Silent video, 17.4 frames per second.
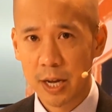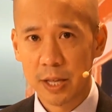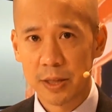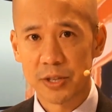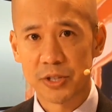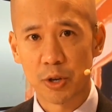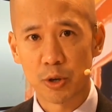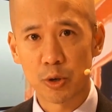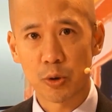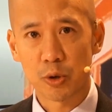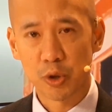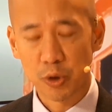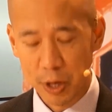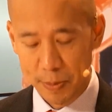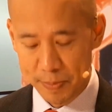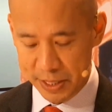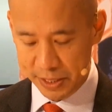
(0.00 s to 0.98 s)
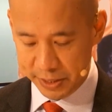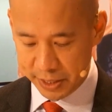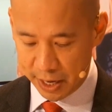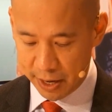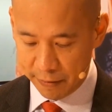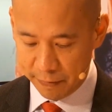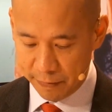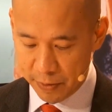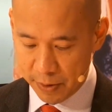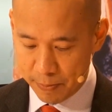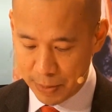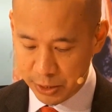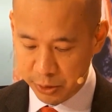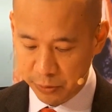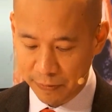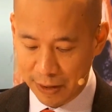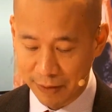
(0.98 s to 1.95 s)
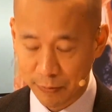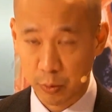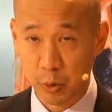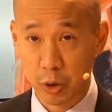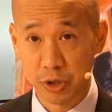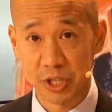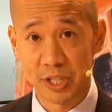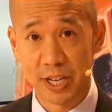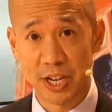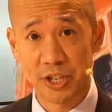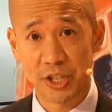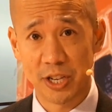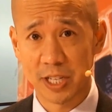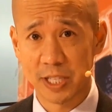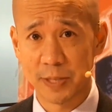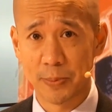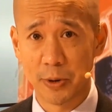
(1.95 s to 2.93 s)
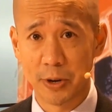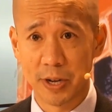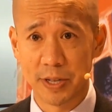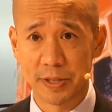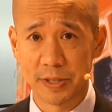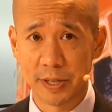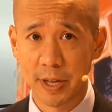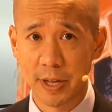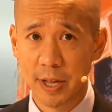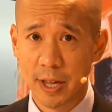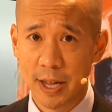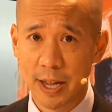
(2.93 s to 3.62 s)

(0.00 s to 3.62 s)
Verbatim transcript: The surgical treatment of mitral valve regurgitation experienced